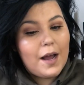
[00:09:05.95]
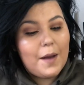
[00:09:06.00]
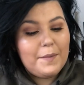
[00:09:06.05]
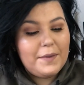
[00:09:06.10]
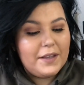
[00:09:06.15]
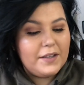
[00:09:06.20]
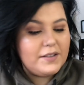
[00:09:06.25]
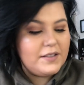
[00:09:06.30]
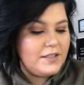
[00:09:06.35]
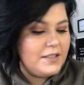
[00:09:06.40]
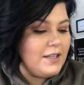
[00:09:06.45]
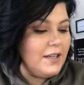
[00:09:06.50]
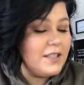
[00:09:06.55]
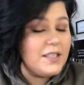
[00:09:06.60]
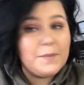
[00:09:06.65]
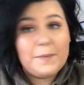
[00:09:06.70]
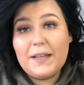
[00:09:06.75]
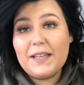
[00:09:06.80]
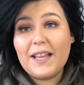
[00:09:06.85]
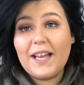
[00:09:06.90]
I mean, they're
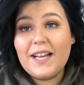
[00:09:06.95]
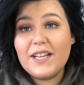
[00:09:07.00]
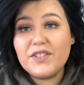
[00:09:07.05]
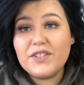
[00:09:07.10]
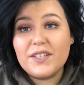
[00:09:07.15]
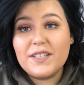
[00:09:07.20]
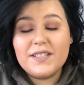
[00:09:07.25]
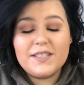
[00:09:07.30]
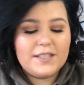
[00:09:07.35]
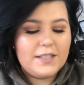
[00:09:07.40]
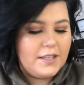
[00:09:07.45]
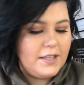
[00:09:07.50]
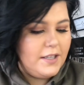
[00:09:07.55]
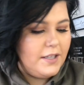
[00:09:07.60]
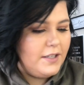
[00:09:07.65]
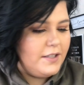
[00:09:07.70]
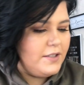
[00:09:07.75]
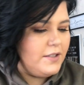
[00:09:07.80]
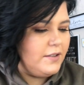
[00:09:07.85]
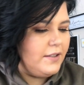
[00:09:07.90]
stuck to my lashes.
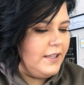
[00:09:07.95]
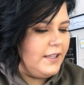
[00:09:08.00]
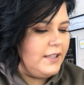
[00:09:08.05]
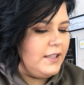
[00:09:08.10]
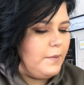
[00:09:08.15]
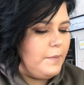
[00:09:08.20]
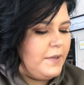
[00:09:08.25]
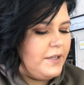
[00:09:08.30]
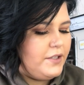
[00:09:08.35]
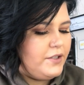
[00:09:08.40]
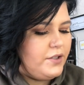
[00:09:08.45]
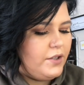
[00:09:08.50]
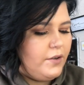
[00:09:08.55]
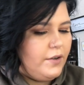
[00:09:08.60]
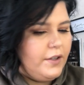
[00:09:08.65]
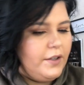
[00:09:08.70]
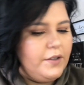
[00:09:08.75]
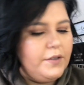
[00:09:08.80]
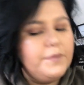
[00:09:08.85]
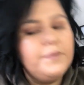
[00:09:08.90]
So, like, let me show
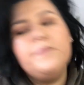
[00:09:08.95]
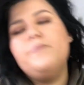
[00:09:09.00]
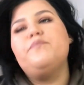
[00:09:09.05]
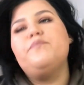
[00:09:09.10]
you.